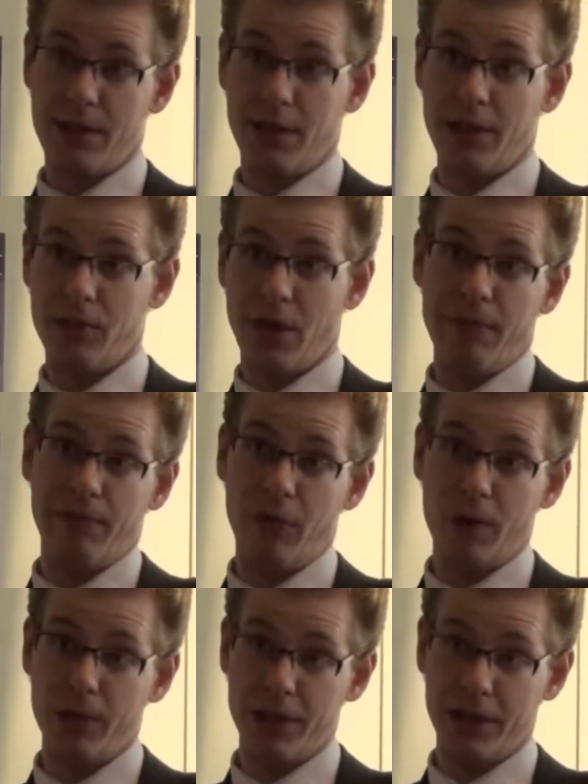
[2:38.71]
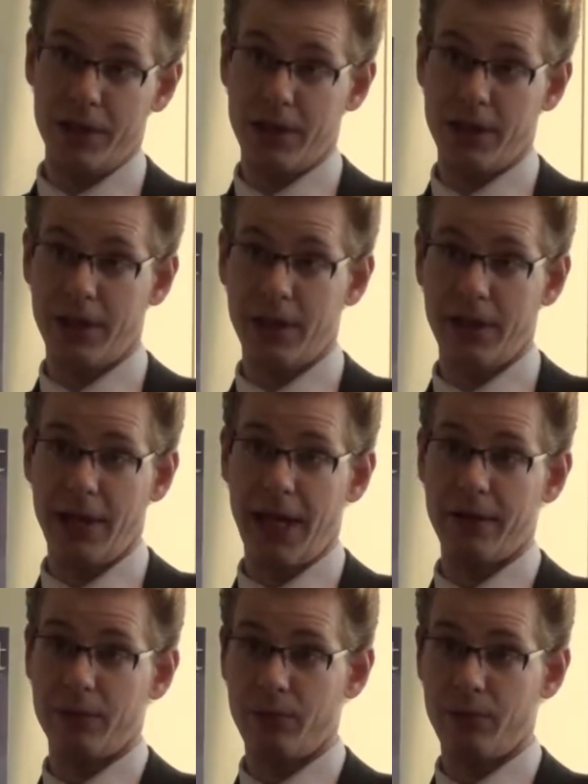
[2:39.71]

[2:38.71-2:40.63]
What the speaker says: to come forward and